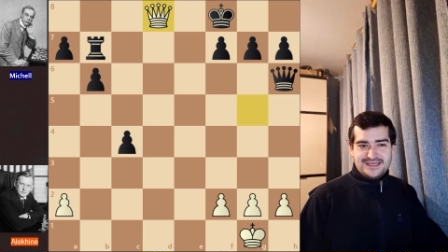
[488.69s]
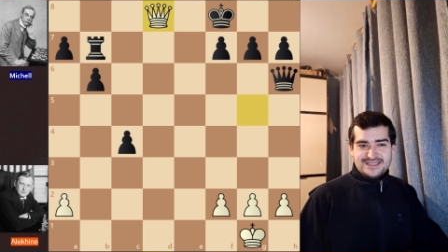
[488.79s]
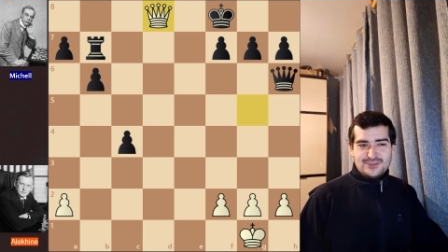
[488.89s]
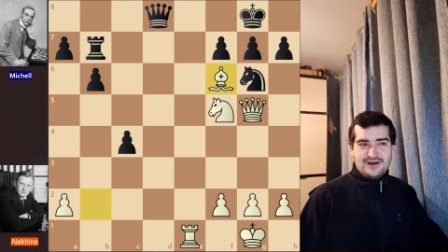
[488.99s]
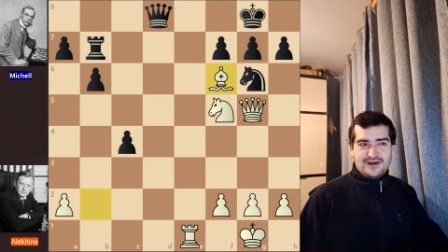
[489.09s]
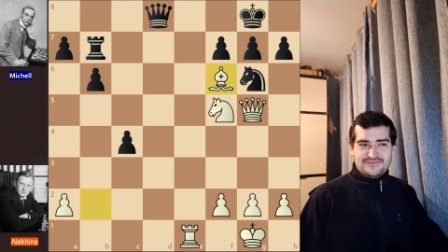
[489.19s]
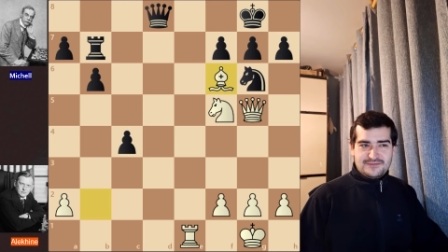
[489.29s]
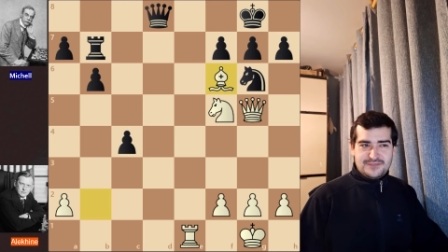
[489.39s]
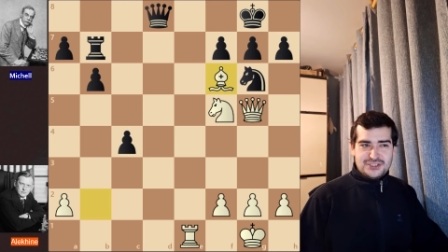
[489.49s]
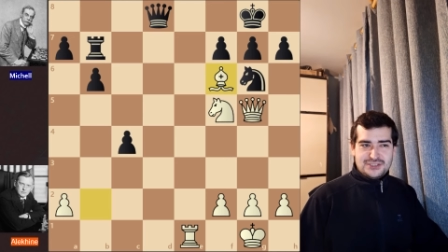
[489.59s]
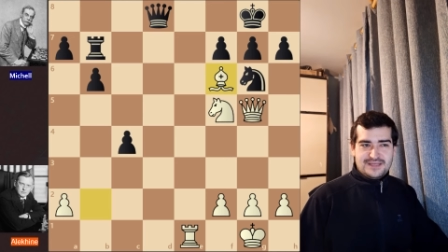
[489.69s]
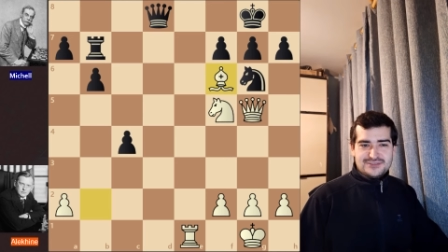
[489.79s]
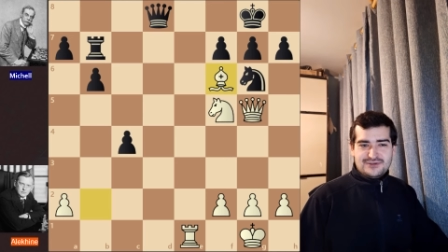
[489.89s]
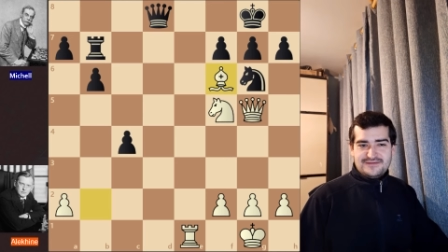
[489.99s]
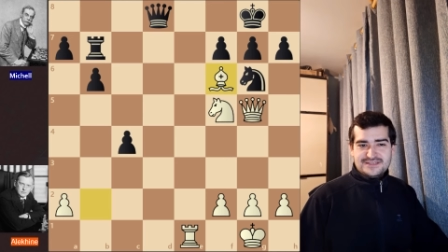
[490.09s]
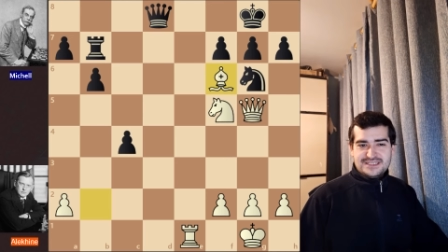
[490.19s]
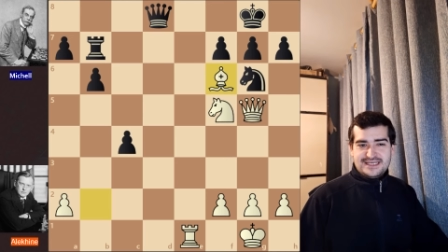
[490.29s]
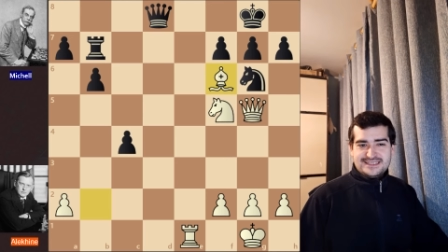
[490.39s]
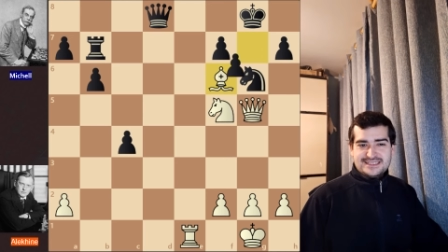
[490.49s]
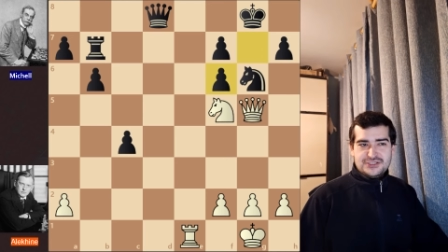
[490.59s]
So after bishop takes on
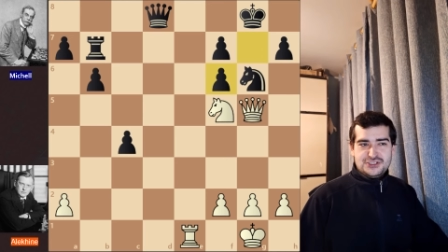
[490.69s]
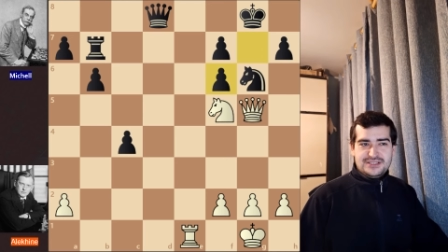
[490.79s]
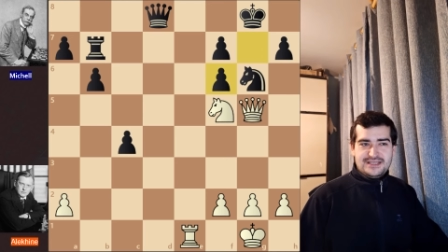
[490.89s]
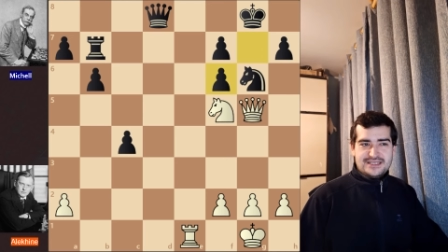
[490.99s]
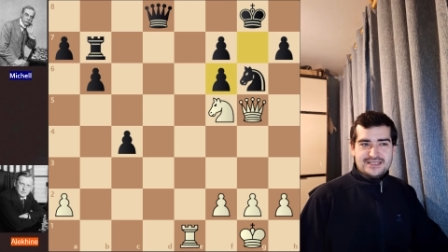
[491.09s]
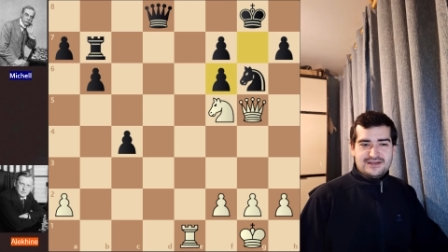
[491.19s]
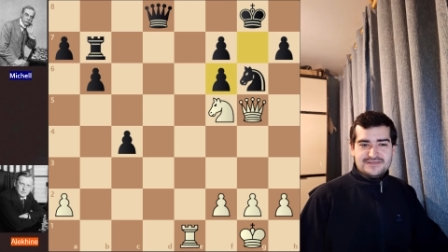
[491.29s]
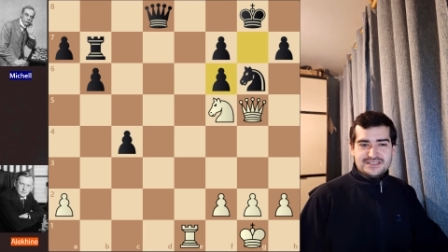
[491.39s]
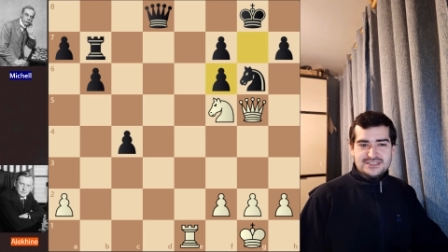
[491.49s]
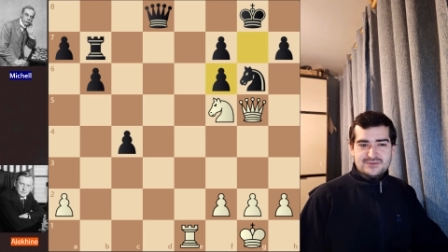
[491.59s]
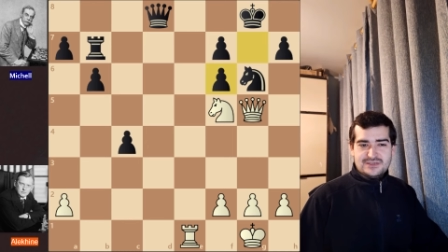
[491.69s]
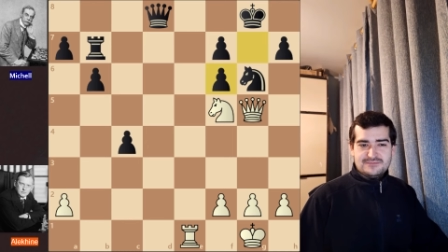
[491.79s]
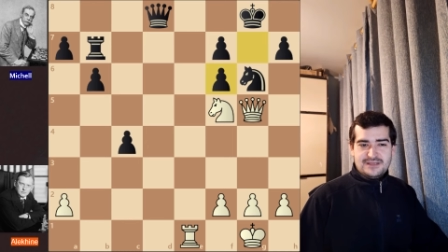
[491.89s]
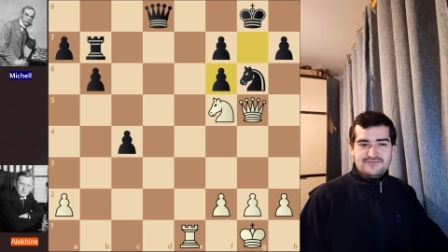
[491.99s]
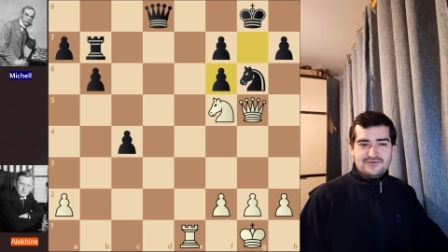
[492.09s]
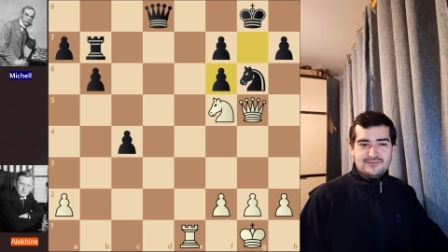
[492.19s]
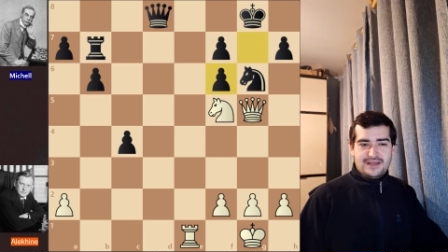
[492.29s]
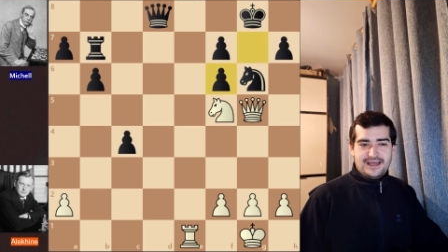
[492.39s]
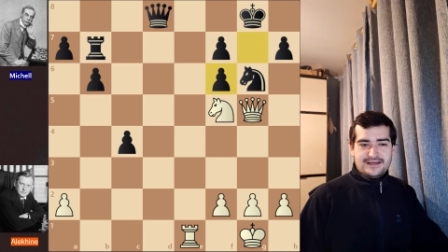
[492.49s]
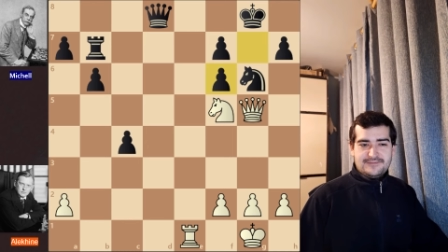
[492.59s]
f6, g takes on f6 was played for
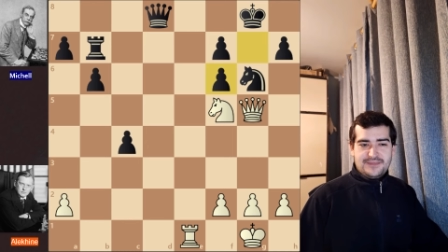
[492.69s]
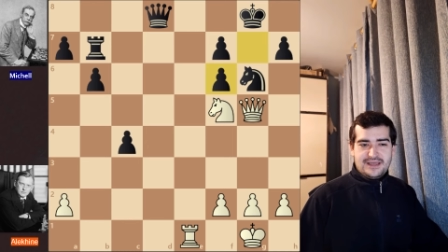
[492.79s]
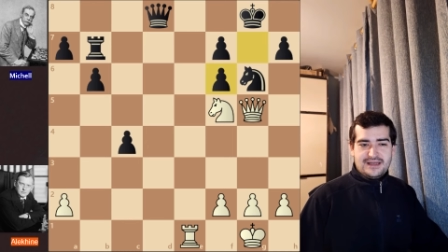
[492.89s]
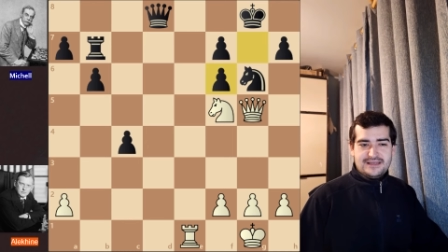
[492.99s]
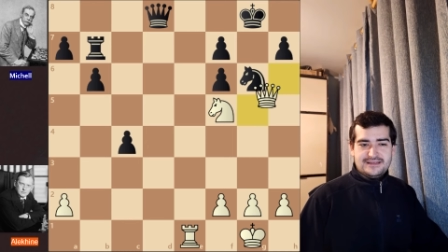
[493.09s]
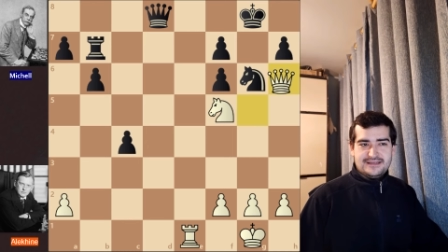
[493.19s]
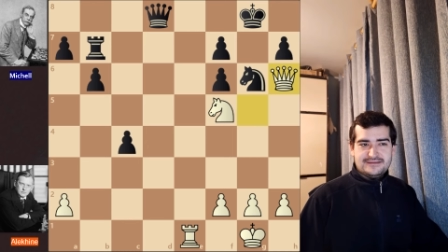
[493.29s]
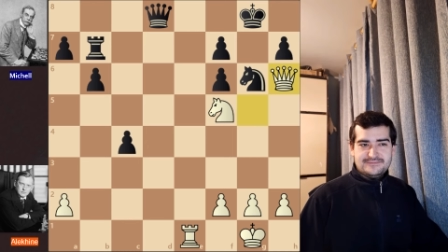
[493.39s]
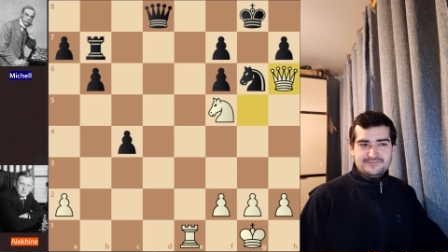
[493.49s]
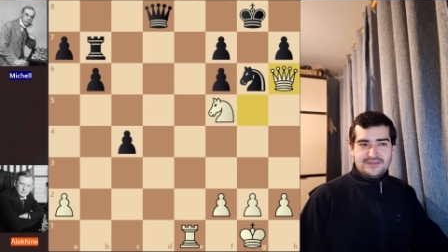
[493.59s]
black, and right that